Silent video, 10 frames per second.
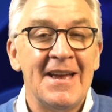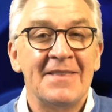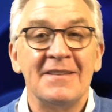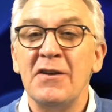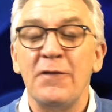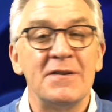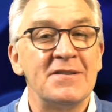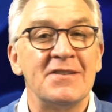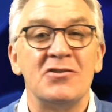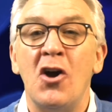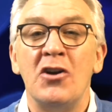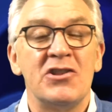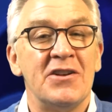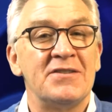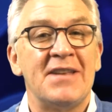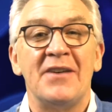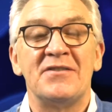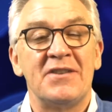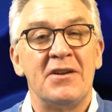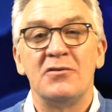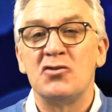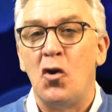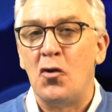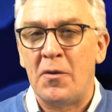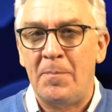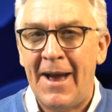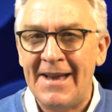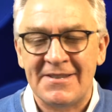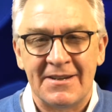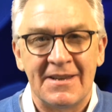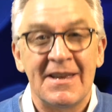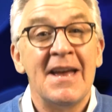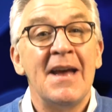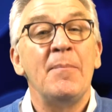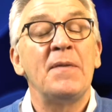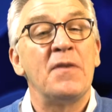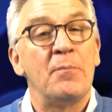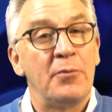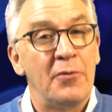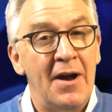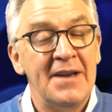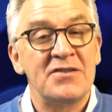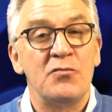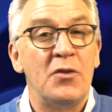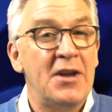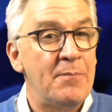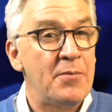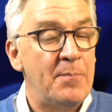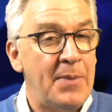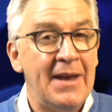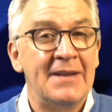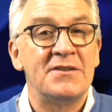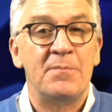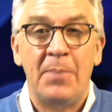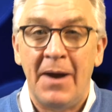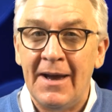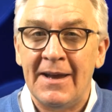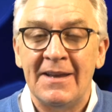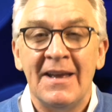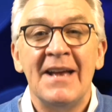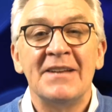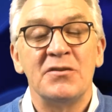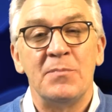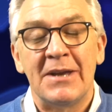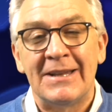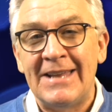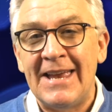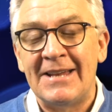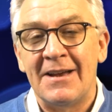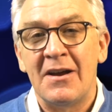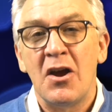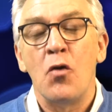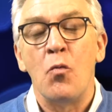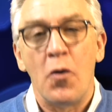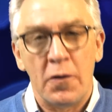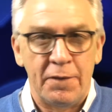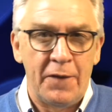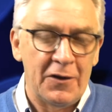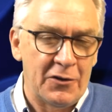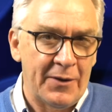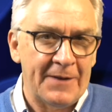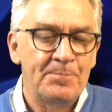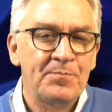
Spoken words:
The difference is not just our skills or capacity, but the price we are prepared to pay to be a leader worth following.